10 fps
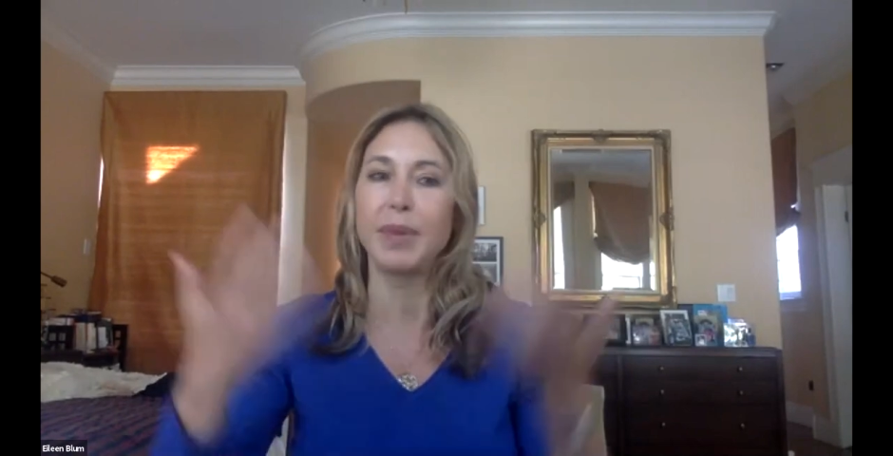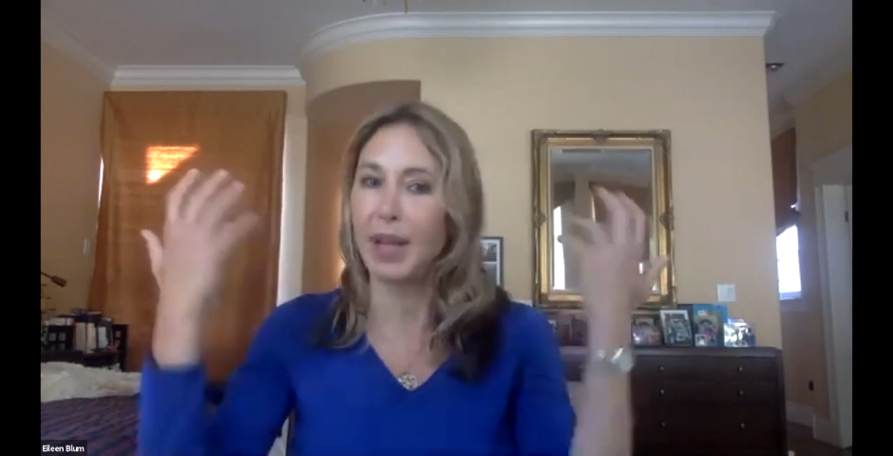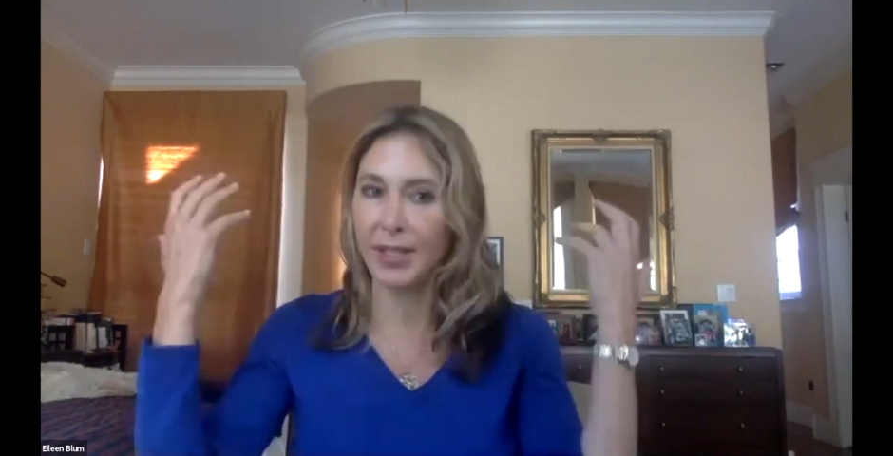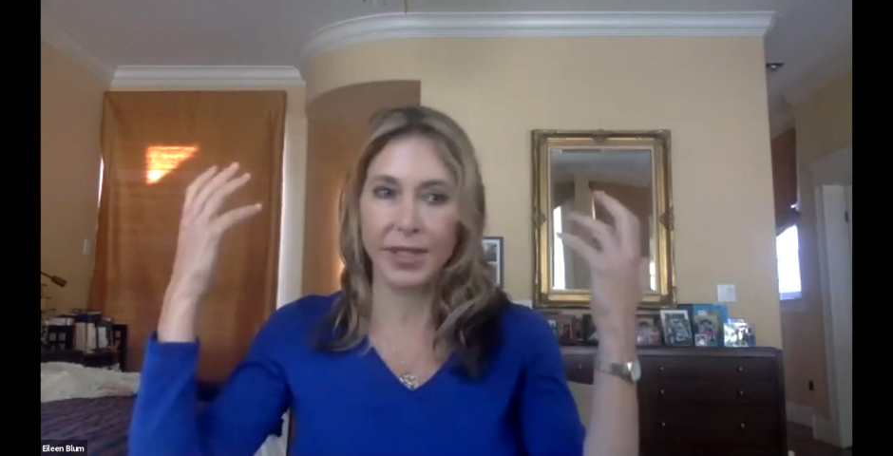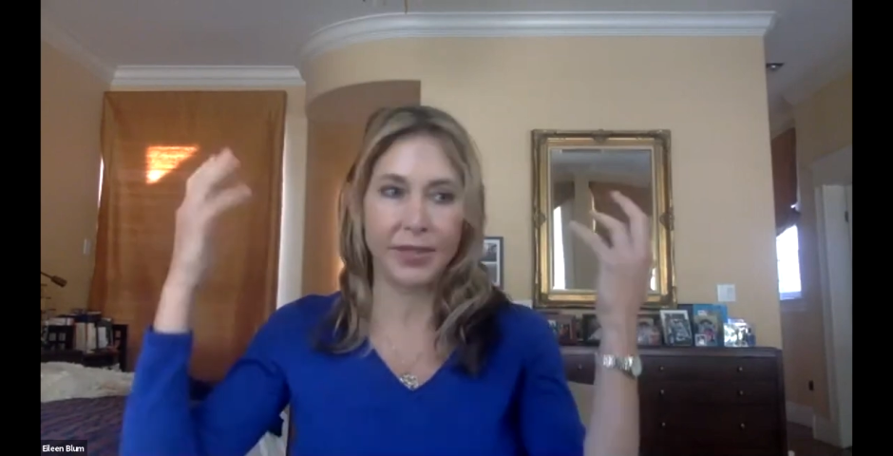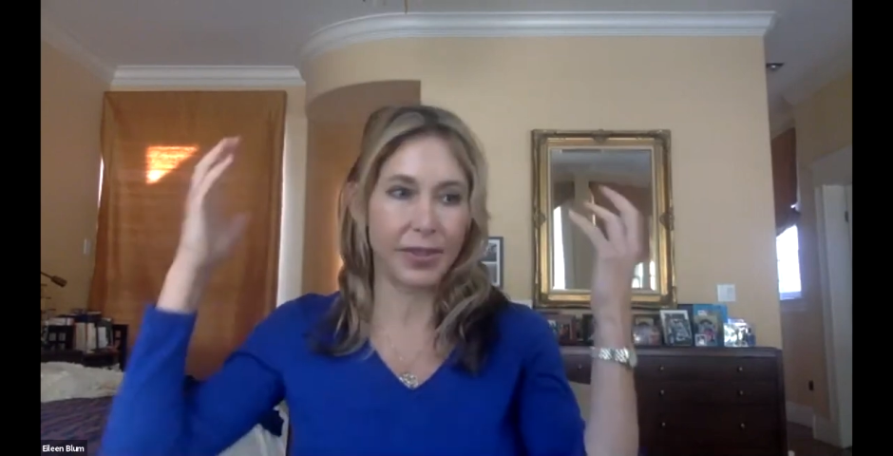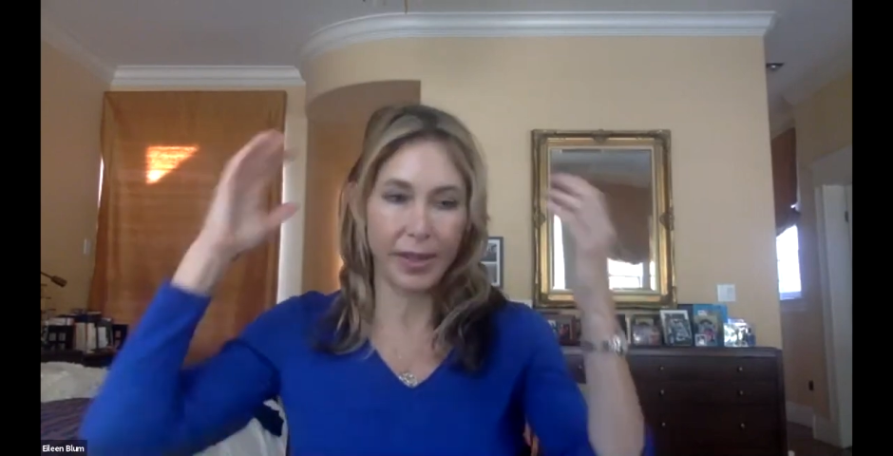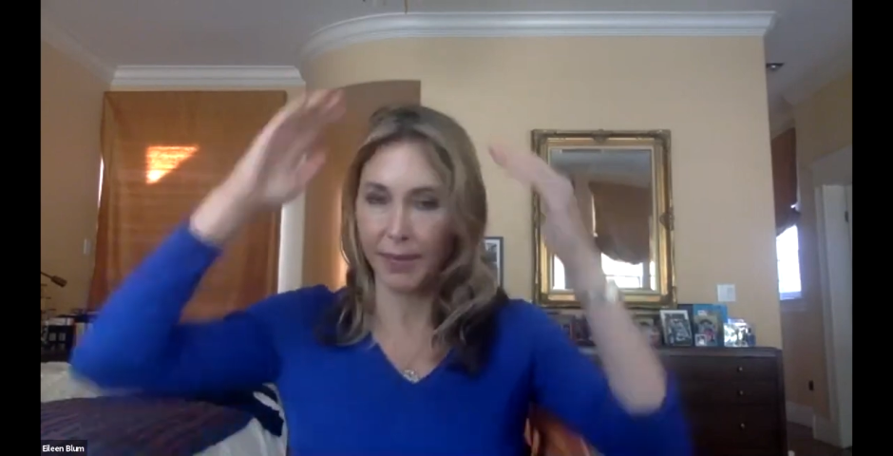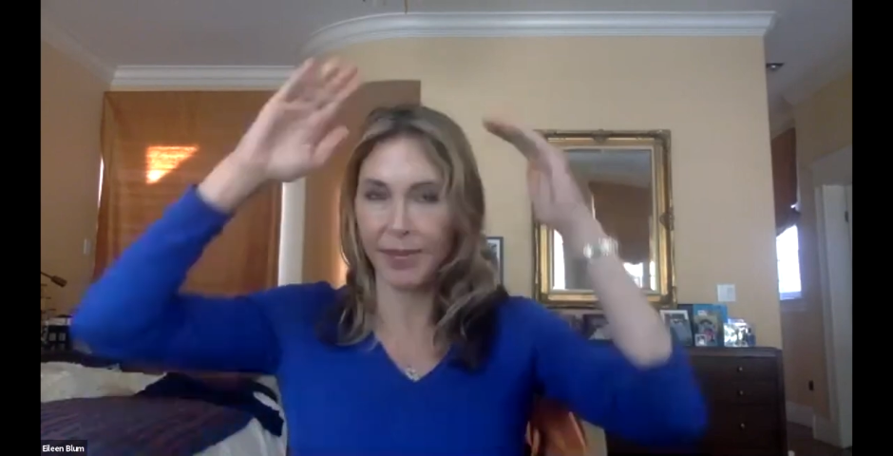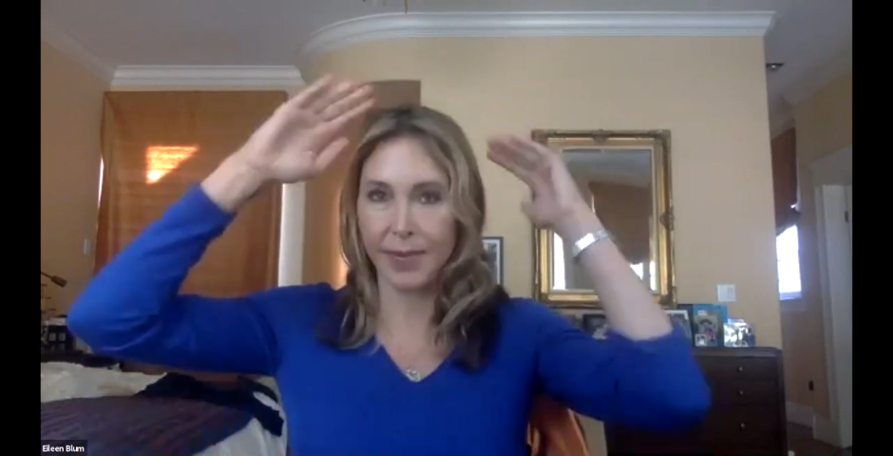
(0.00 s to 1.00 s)
applying to these
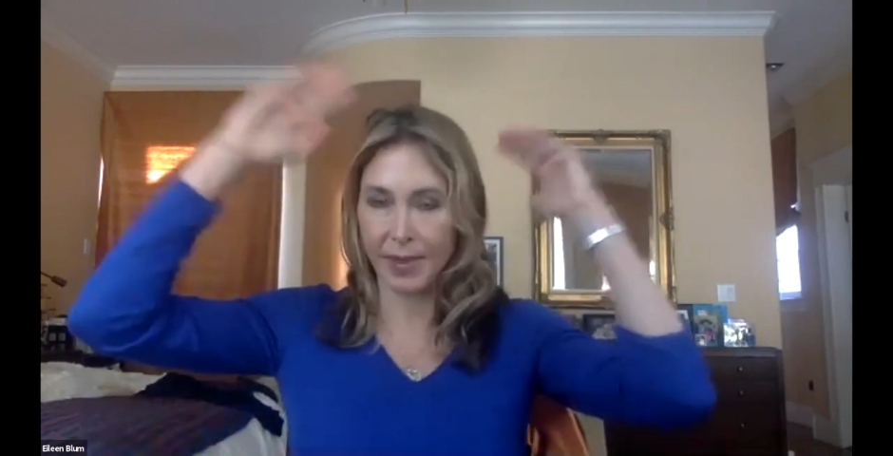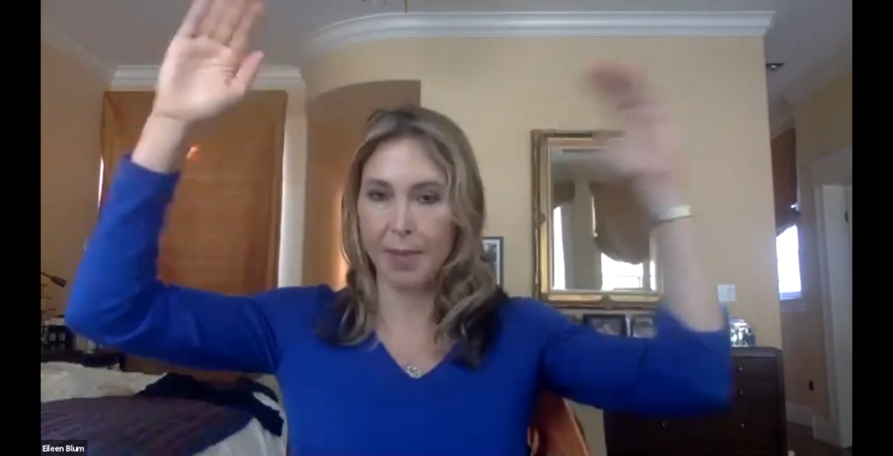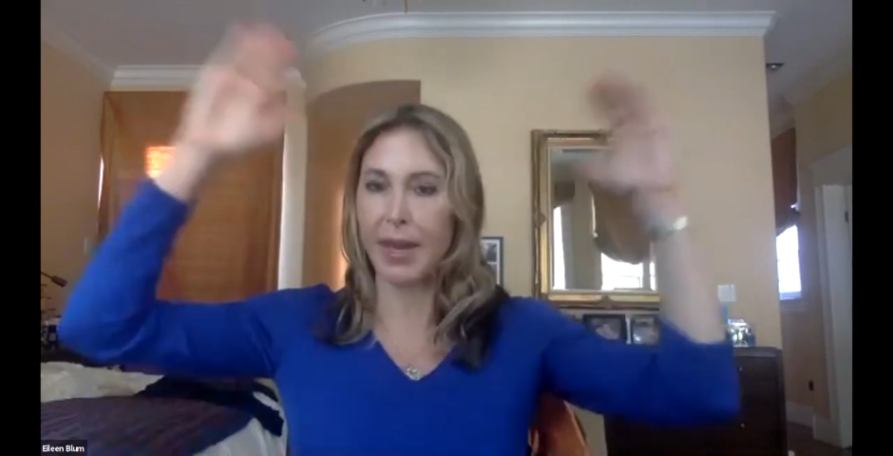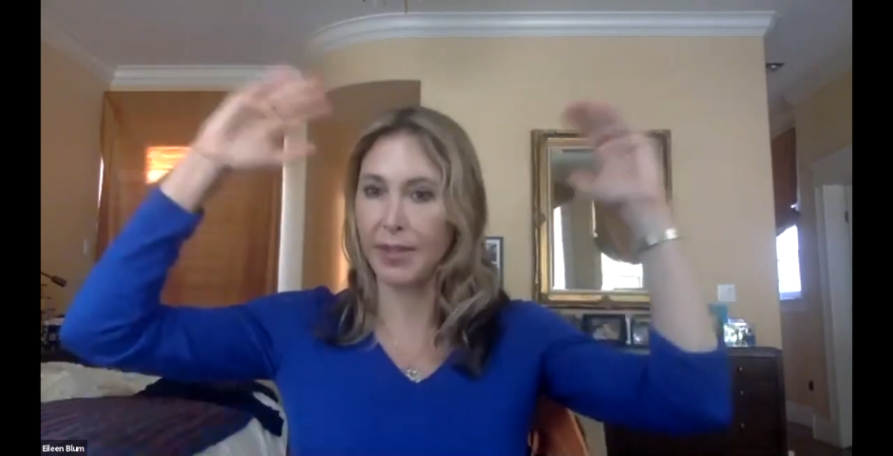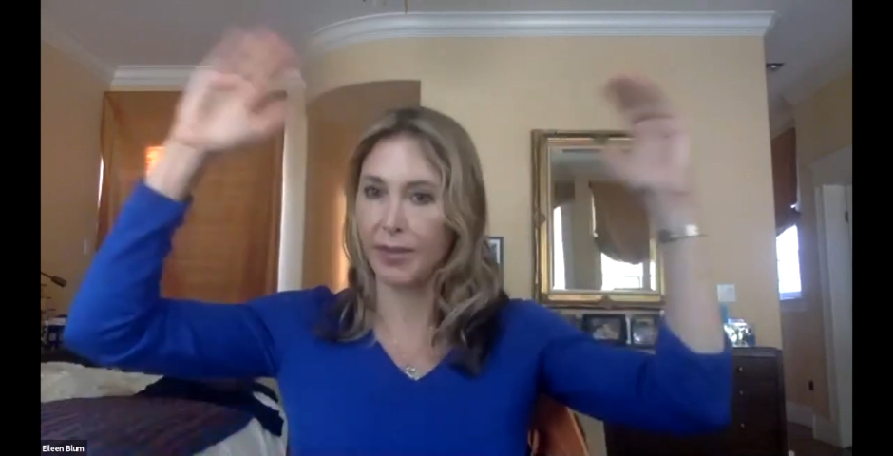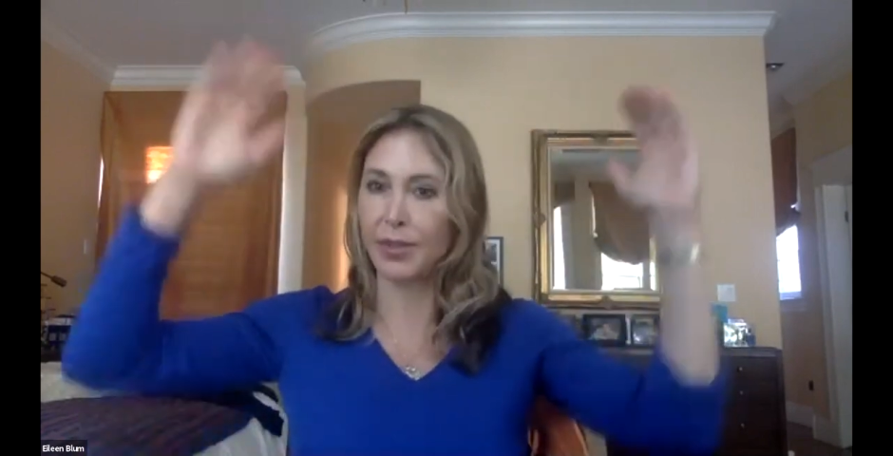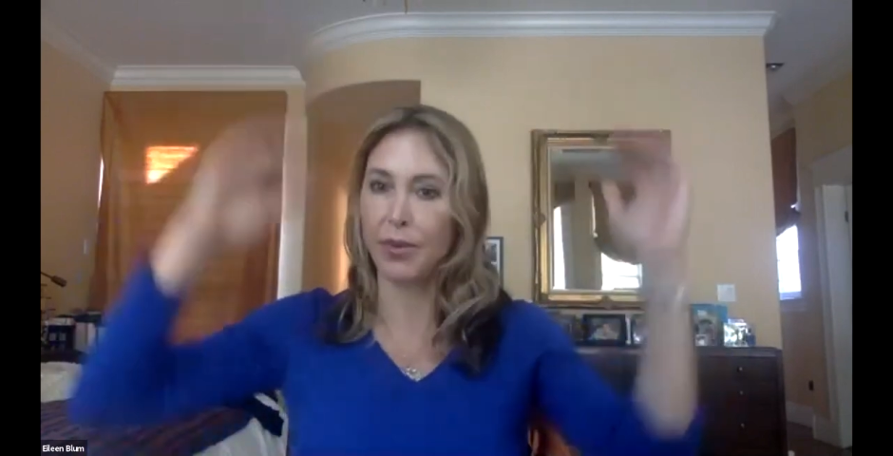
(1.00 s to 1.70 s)
very competitive